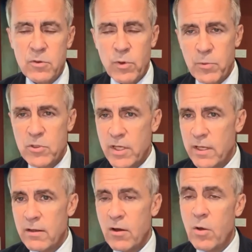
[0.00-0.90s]
You
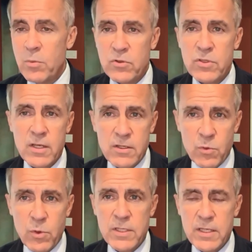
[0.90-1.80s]
represent almost
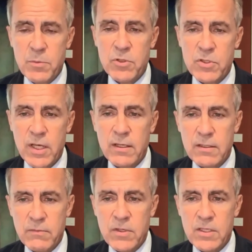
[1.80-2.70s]
20%
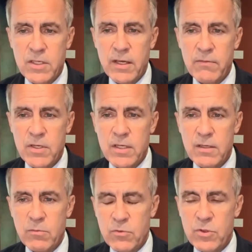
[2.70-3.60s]
of
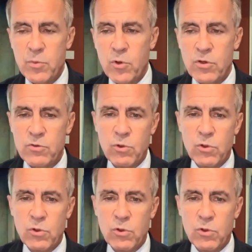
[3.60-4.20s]
TCFD supporters